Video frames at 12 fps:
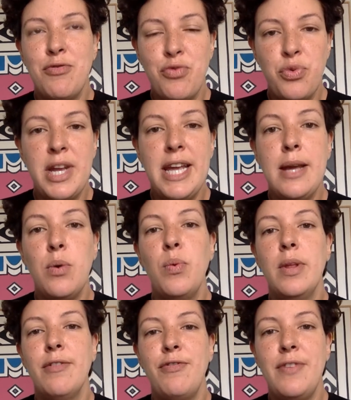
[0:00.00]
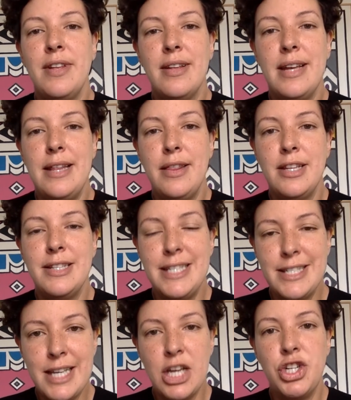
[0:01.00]
free, will feel in the
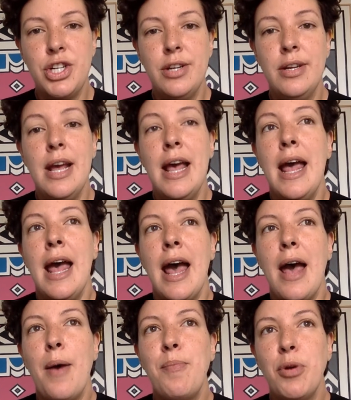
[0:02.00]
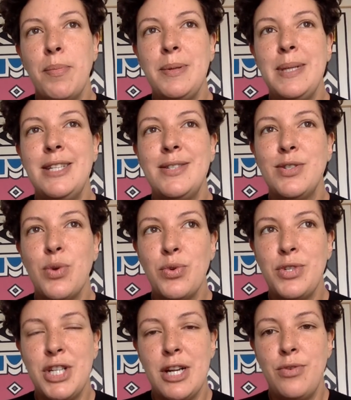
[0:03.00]
discussion, probably
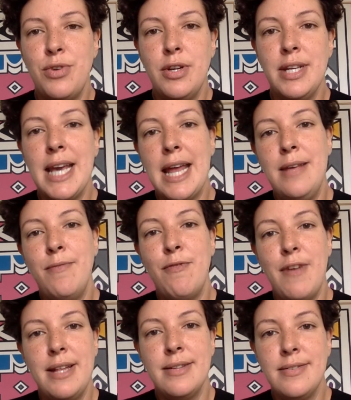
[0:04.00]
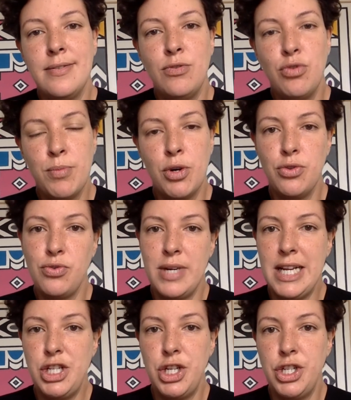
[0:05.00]
those children can invent tomorrow's
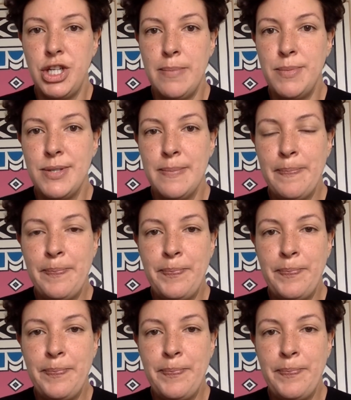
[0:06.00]
relationships.